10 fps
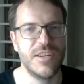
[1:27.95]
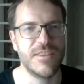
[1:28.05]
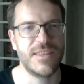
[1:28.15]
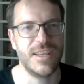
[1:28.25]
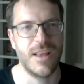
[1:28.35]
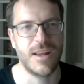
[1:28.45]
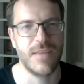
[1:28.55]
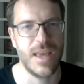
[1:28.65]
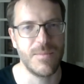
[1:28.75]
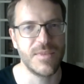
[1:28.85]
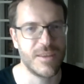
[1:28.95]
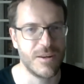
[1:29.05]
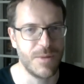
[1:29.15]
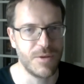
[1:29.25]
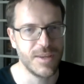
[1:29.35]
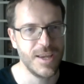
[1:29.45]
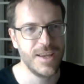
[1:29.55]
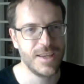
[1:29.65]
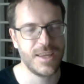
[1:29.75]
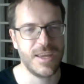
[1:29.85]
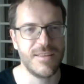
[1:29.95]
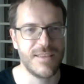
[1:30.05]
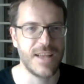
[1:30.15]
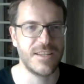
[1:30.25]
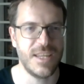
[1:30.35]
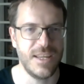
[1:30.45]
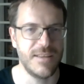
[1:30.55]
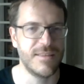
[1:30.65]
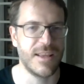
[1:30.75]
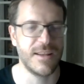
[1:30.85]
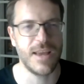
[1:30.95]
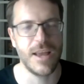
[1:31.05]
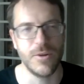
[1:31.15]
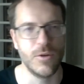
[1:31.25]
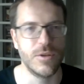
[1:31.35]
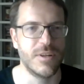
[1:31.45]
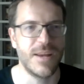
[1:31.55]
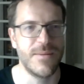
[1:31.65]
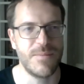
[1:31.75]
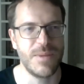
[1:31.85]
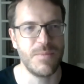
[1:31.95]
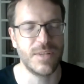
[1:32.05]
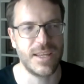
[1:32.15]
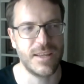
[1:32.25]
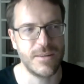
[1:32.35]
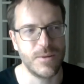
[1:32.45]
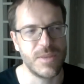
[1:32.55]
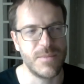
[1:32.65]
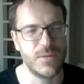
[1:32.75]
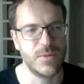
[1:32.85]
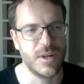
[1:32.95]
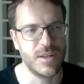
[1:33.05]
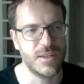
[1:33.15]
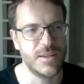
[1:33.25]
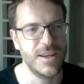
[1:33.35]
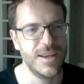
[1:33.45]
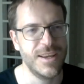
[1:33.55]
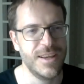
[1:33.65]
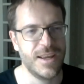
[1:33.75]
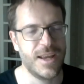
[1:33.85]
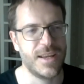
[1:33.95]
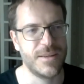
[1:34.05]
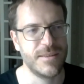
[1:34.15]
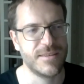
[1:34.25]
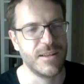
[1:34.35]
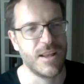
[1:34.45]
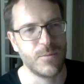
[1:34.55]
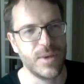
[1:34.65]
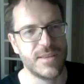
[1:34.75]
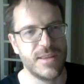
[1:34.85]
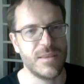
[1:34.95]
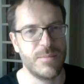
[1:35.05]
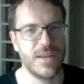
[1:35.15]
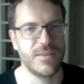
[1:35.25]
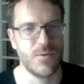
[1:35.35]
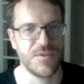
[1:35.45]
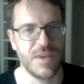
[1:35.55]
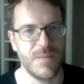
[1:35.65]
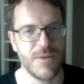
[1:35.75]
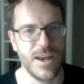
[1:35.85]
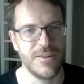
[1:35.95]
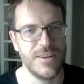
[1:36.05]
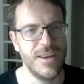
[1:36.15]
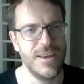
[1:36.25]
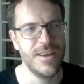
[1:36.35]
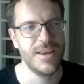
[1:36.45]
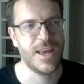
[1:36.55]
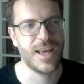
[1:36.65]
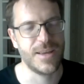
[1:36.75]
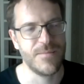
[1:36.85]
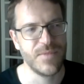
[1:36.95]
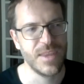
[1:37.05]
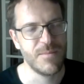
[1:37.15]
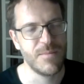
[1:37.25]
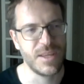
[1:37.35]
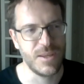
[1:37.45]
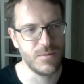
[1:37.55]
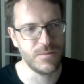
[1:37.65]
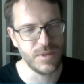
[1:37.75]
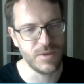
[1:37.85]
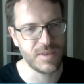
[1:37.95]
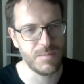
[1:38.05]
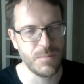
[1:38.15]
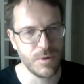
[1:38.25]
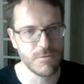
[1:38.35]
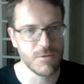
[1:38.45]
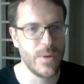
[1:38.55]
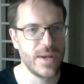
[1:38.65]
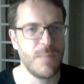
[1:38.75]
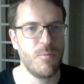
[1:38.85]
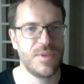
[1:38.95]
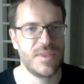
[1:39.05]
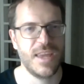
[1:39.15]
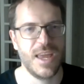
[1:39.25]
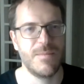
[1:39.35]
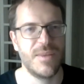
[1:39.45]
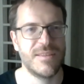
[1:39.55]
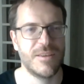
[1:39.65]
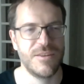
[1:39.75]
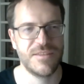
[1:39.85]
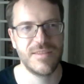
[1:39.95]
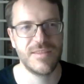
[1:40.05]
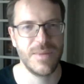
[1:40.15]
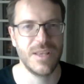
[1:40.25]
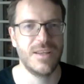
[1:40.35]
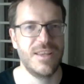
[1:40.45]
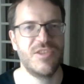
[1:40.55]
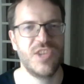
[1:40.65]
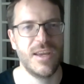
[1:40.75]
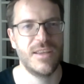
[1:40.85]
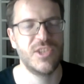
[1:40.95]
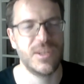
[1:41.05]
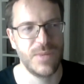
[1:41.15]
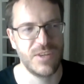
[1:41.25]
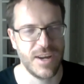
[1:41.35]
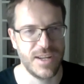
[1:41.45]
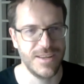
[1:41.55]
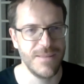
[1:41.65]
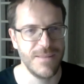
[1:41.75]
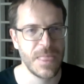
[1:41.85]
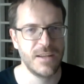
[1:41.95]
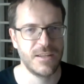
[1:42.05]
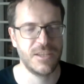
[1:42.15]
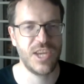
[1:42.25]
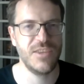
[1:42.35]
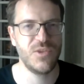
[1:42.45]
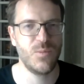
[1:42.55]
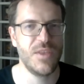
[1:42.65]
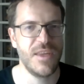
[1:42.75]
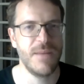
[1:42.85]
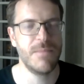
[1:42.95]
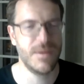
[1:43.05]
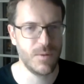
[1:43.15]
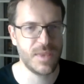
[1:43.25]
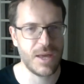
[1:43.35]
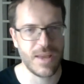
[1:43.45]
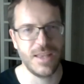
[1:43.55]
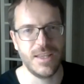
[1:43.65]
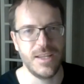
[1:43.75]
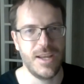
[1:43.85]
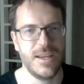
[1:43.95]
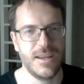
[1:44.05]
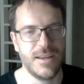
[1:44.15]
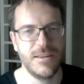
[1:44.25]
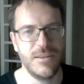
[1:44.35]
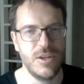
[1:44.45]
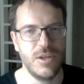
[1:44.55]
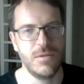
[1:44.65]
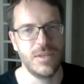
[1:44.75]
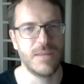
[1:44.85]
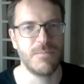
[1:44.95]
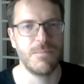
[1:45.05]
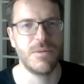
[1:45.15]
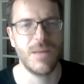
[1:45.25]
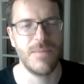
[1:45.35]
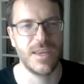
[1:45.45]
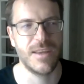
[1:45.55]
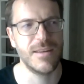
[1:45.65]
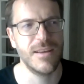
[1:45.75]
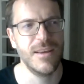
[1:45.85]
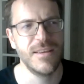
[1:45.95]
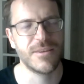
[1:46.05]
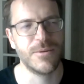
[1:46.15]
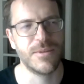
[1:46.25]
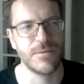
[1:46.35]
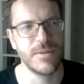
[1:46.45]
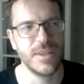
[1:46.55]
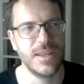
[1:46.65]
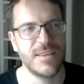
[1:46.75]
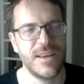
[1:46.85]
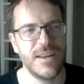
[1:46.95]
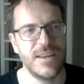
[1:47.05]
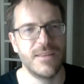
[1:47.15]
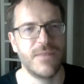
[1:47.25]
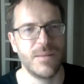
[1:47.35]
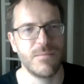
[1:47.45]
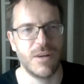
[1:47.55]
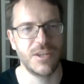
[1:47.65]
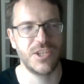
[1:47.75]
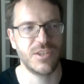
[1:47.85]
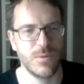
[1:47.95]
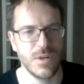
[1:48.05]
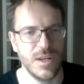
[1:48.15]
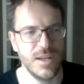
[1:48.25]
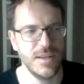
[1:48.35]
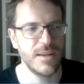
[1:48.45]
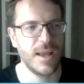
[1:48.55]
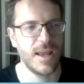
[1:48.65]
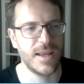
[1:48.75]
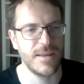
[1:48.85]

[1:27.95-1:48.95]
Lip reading: You don't see a lot of games that are both kids and teens and older. I mean, people take it with them into adulthood because in a lot of ways it is the biggest horse game around. But you see people growing up with the game, and so their sensibilities change, and we try to change with them, but without alienating new young people coming in. So it was a really exciting and fun project to work on.